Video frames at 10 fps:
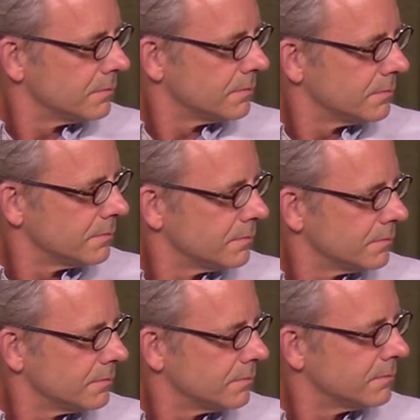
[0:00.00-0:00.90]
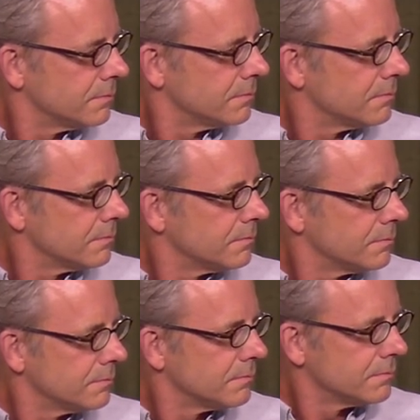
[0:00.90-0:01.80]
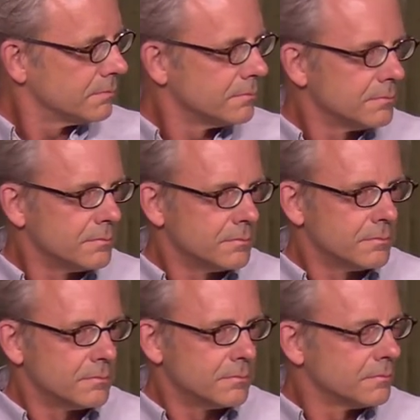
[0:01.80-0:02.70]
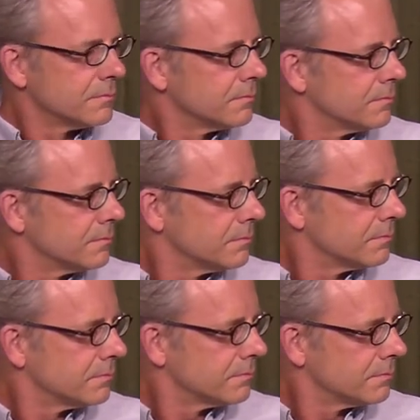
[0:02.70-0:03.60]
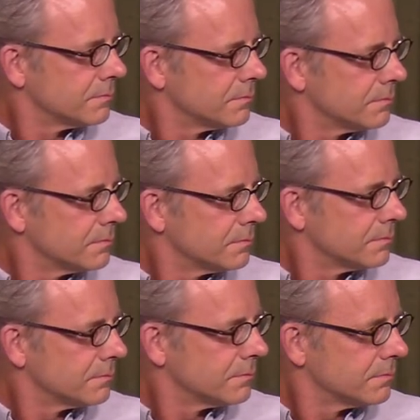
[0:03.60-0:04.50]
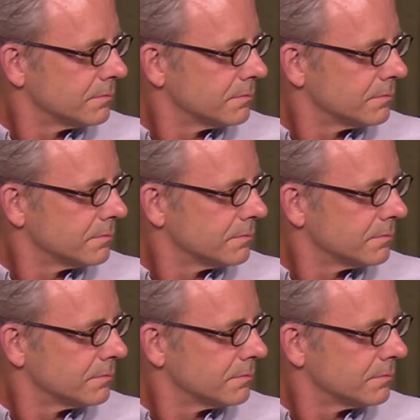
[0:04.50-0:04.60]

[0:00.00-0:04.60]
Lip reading: The person shown says nothing.